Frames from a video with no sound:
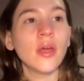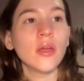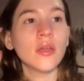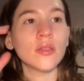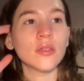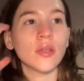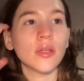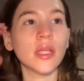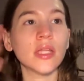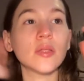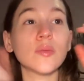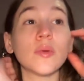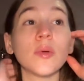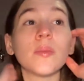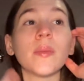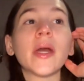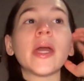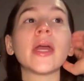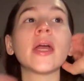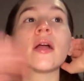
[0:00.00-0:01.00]
So let's put
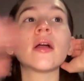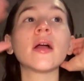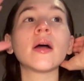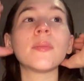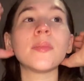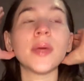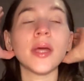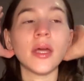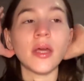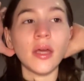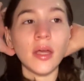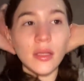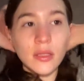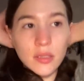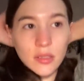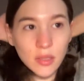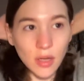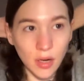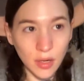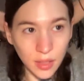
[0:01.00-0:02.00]
my hair up and get
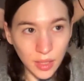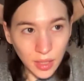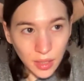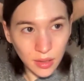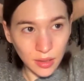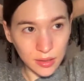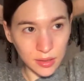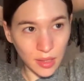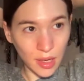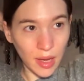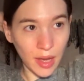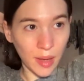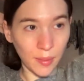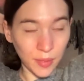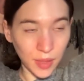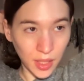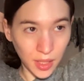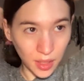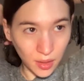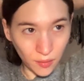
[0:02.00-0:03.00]
started because I am
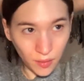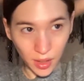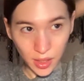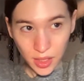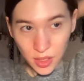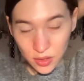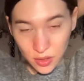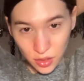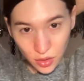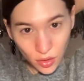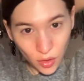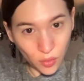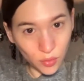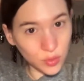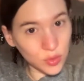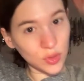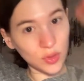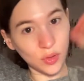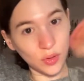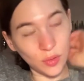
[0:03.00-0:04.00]
getting ready to go
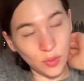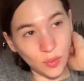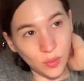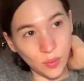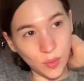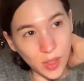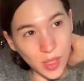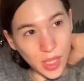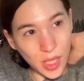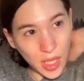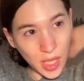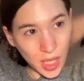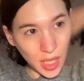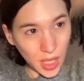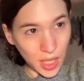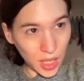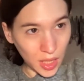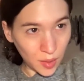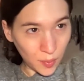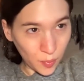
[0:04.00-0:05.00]
to
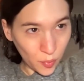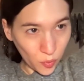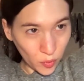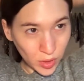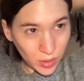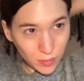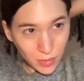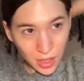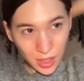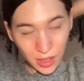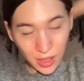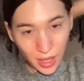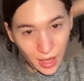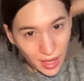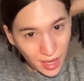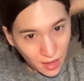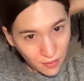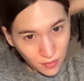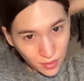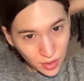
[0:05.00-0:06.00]
an appointment. I
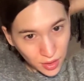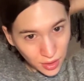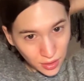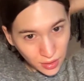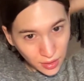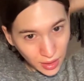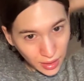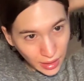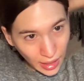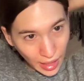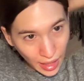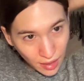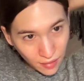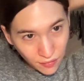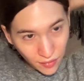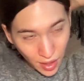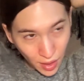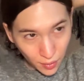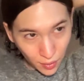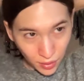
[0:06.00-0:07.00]
have a good like half
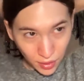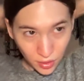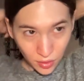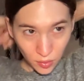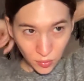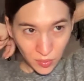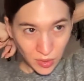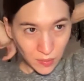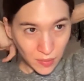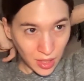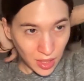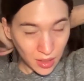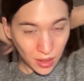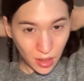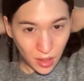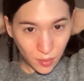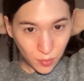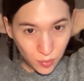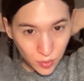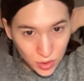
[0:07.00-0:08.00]
hour to do my
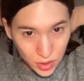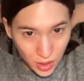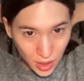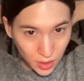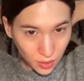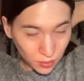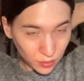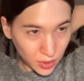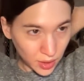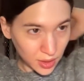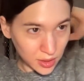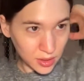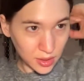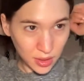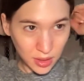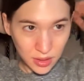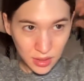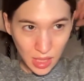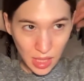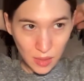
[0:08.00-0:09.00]
makeup, which I don't think it's
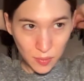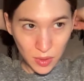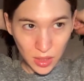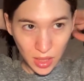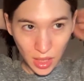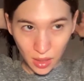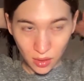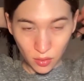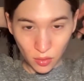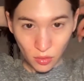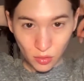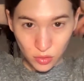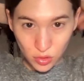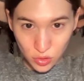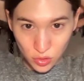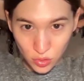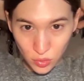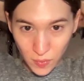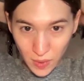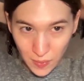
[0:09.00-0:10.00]
going to take me that long to
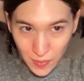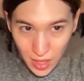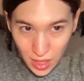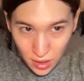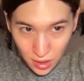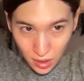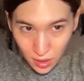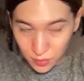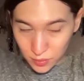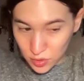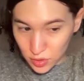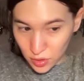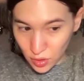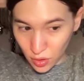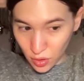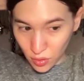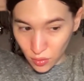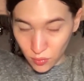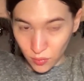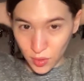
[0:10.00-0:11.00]
do my makeup.
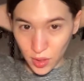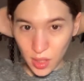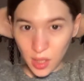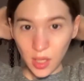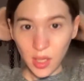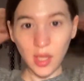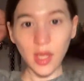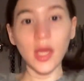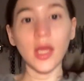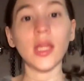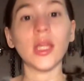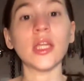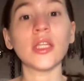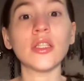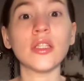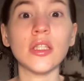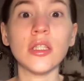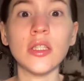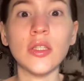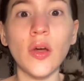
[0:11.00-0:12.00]
So let's
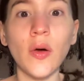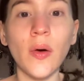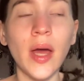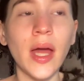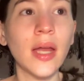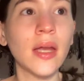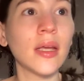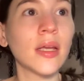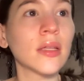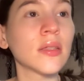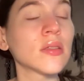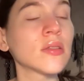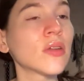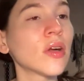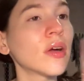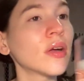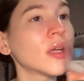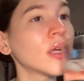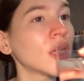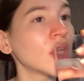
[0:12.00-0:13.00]
just go ahead and get
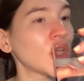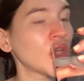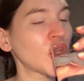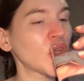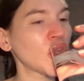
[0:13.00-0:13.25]
started.